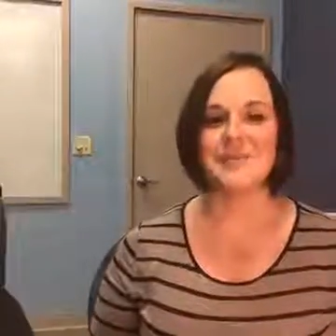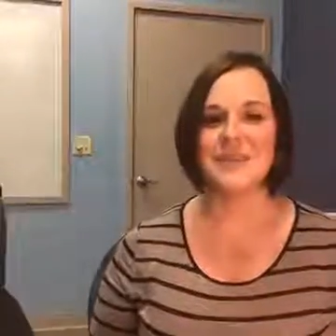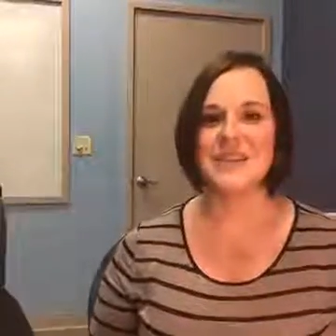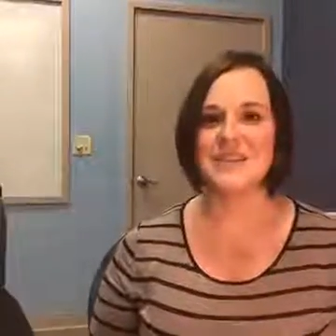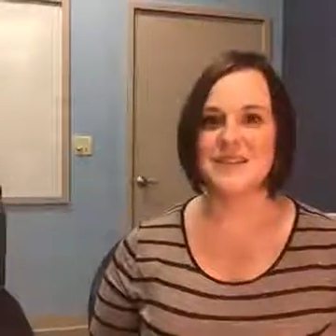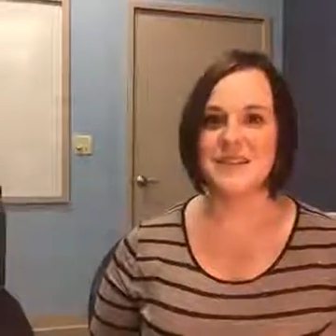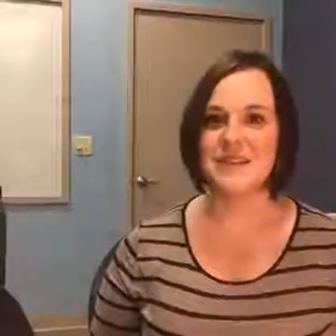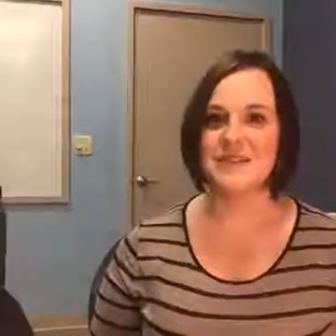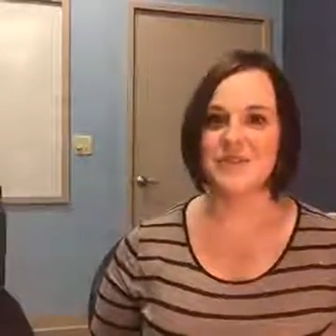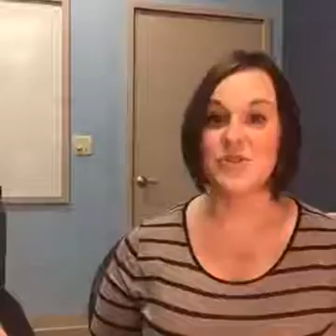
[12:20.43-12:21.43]
It's
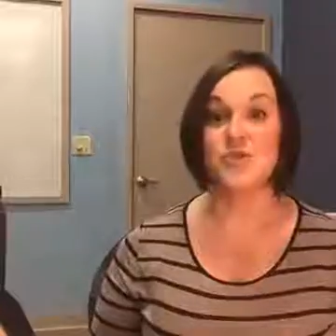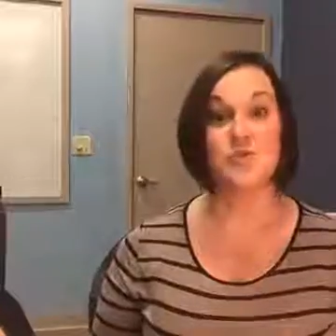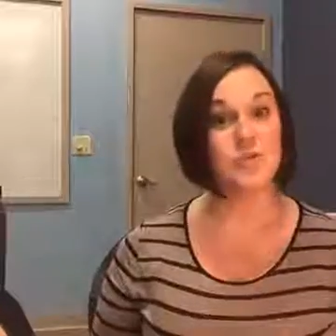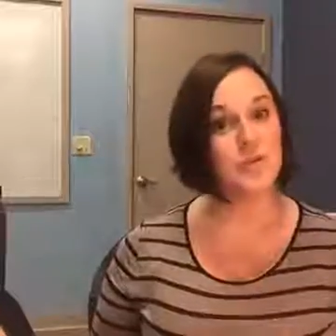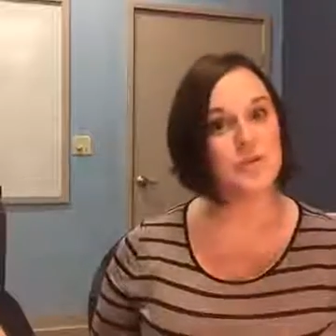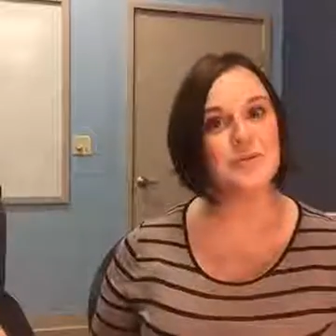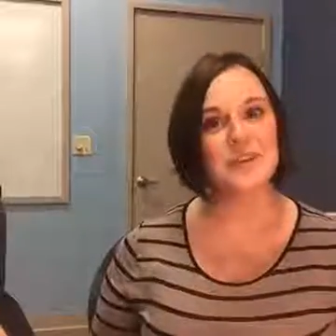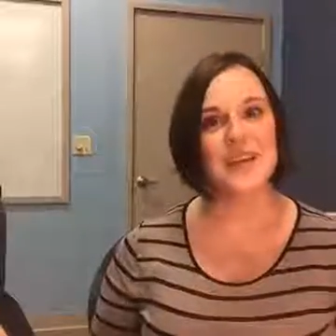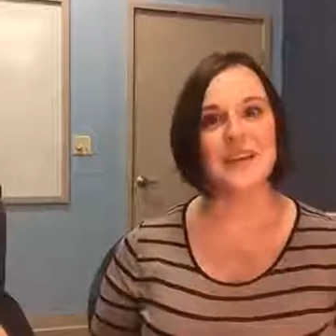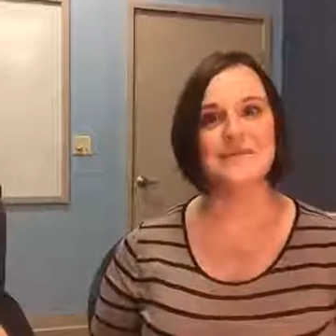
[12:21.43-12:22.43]

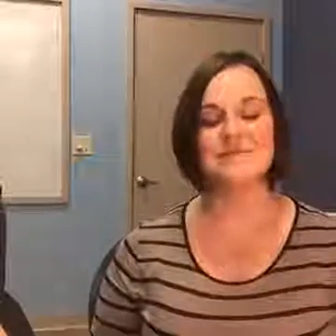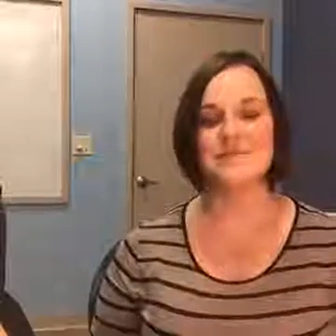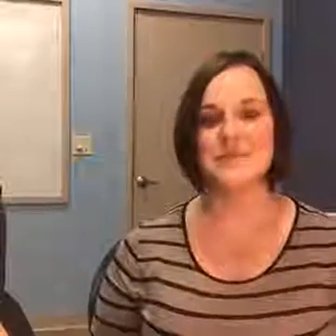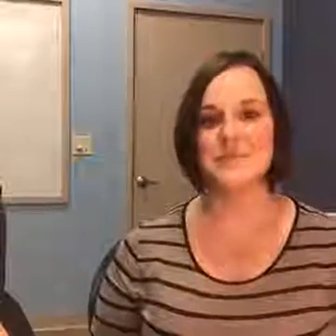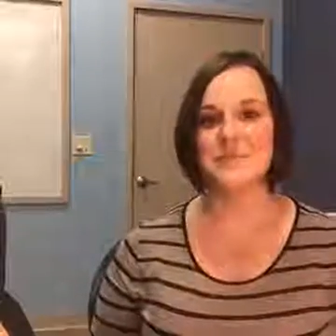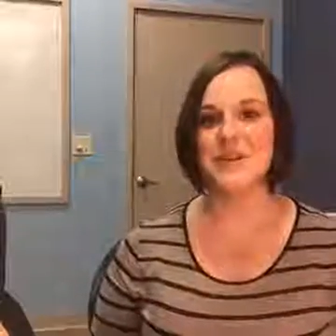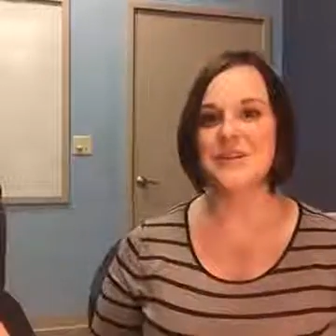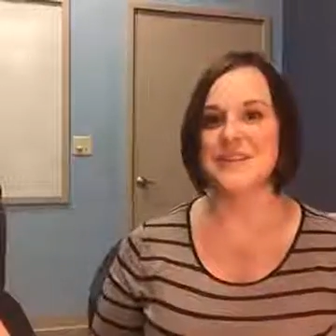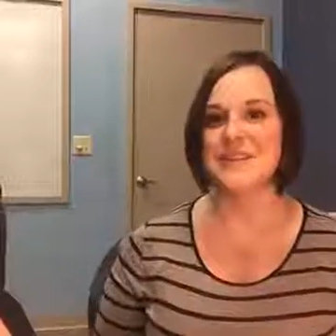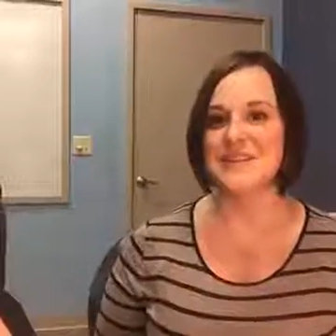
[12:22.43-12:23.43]
truly, to
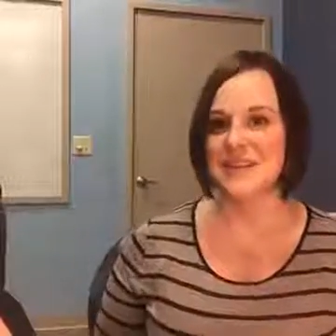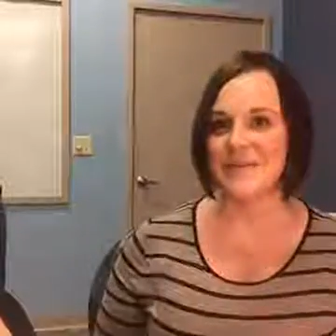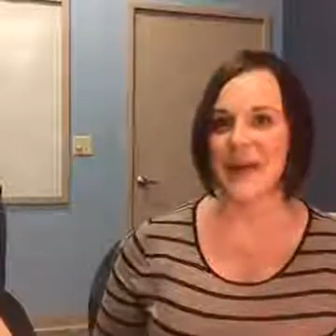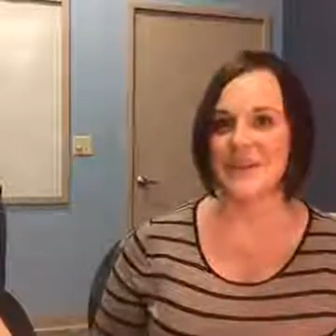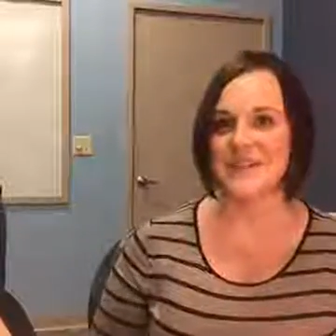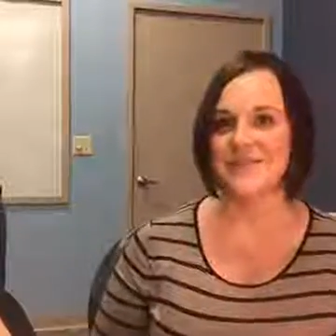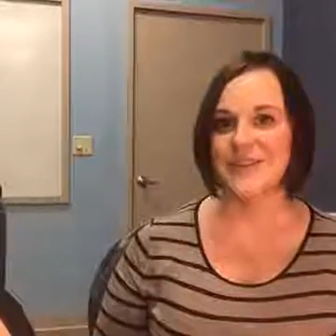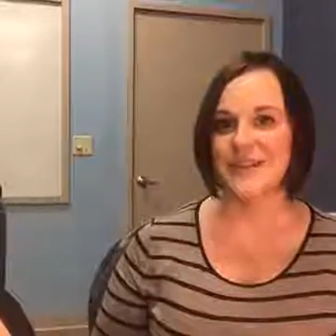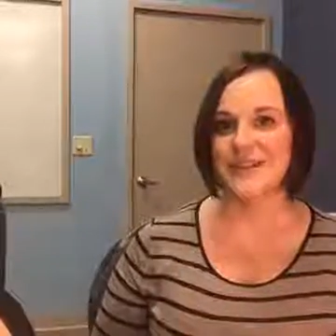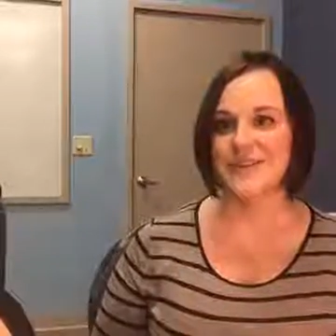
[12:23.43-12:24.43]
build a STEM
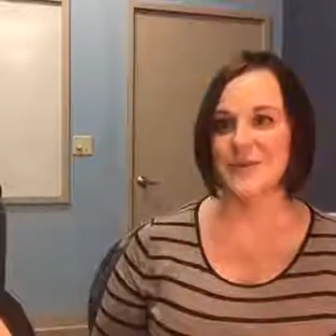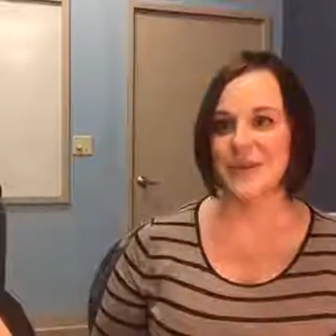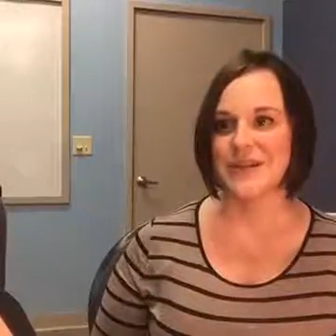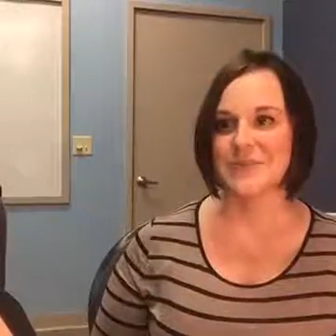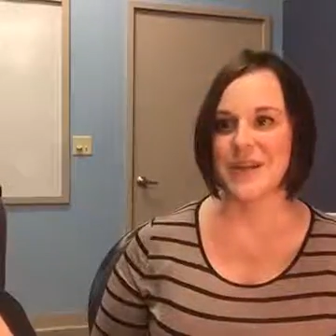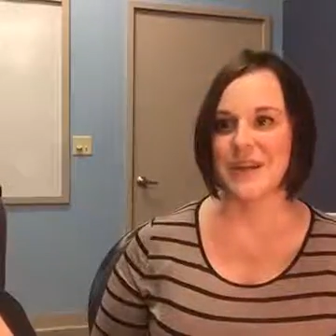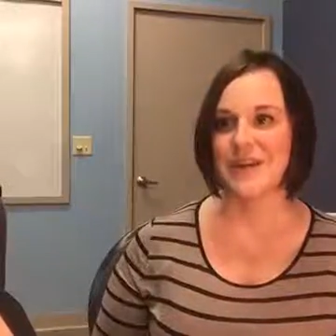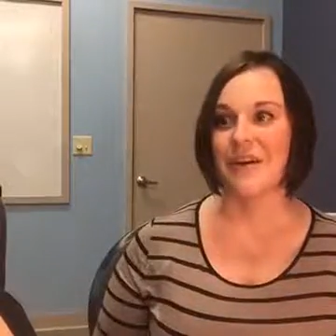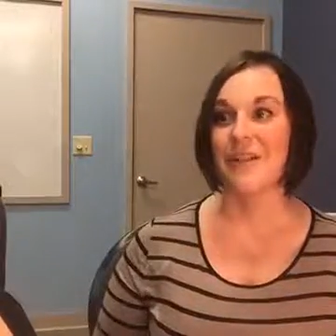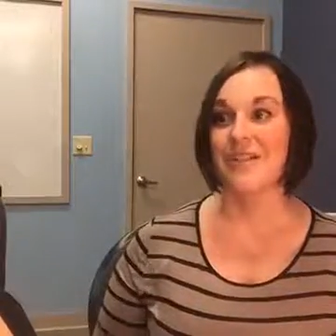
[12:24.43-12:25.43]
activity that's going to be
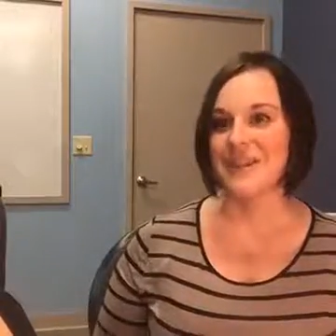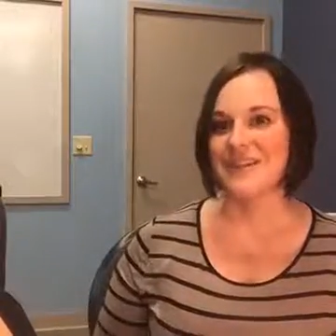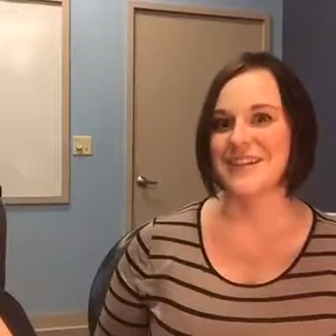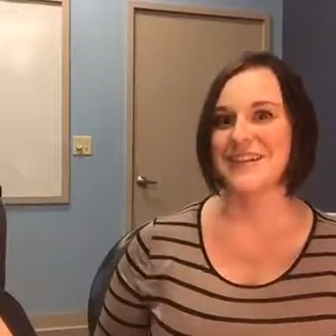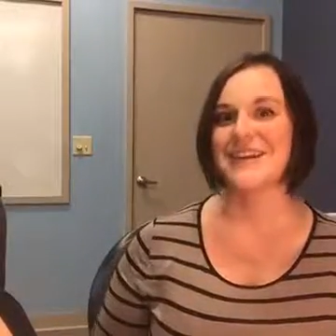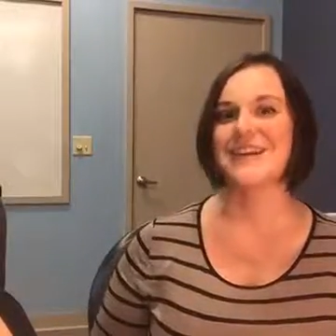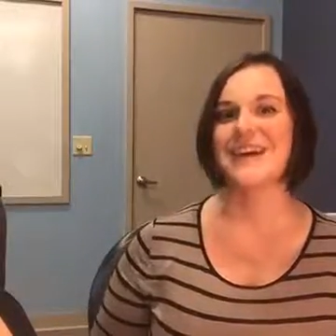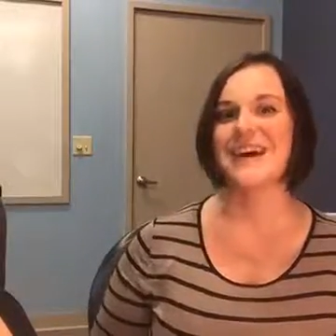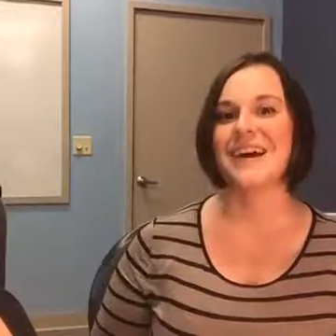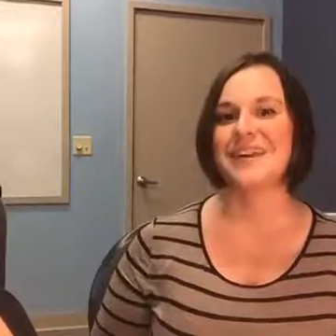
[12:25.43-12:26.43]
authentic,
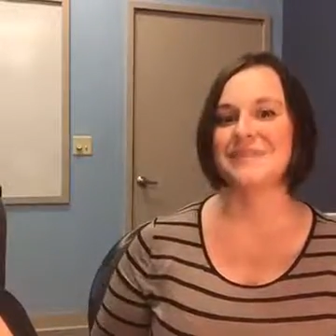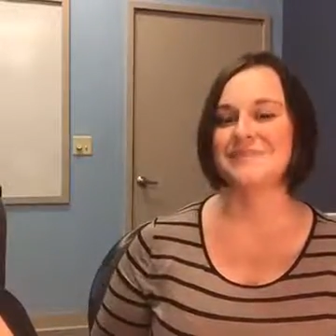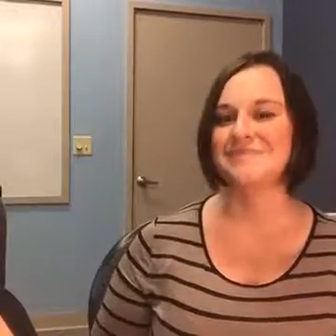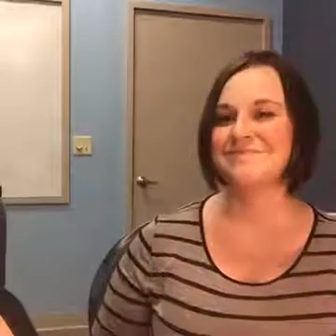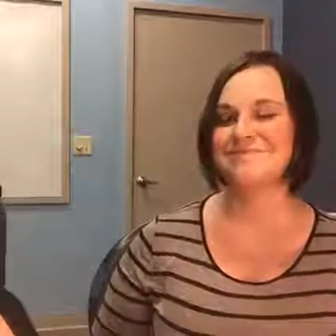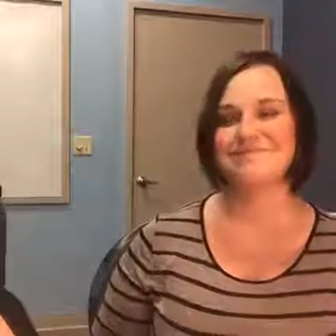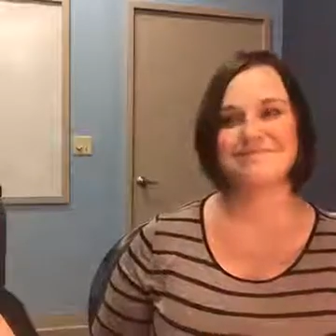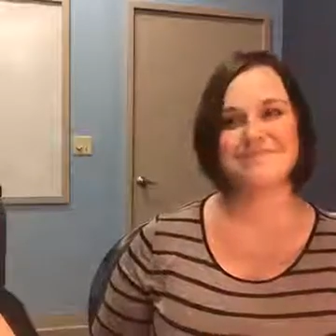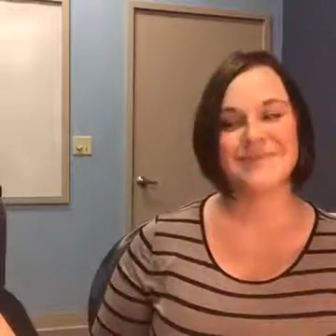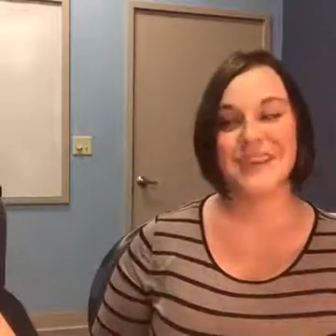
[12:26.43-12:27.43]

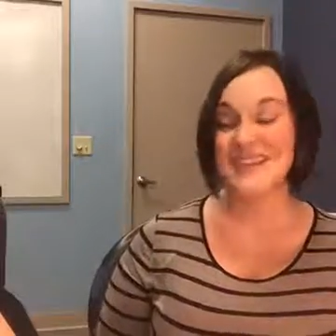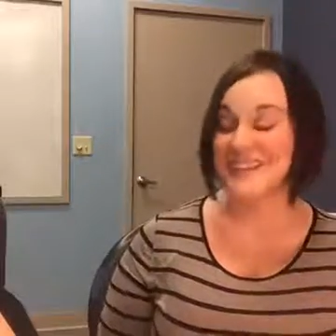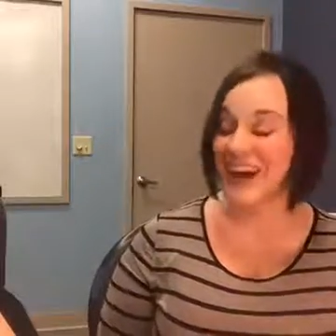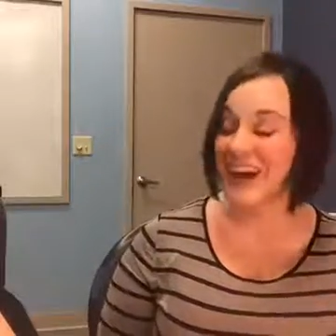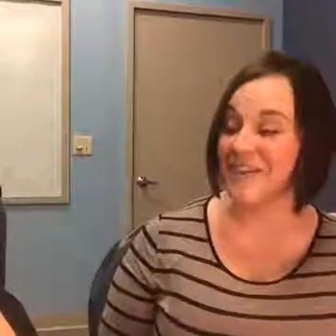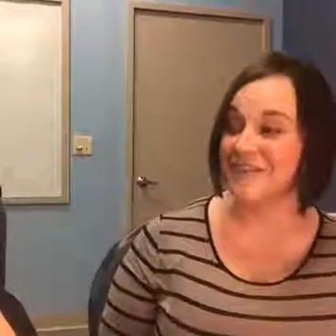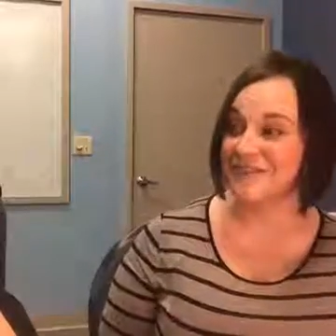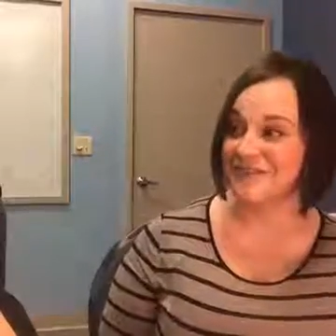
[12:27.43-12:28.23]
it's tough.